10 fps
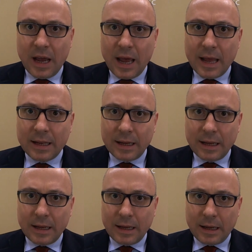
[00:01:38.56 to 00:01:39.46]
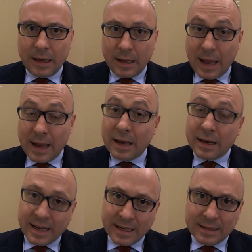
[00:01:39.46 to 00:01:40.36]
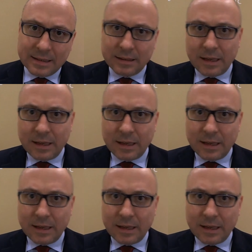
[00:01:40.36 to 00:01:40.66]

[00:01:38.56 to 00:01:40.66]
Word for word: and, uh, and needs.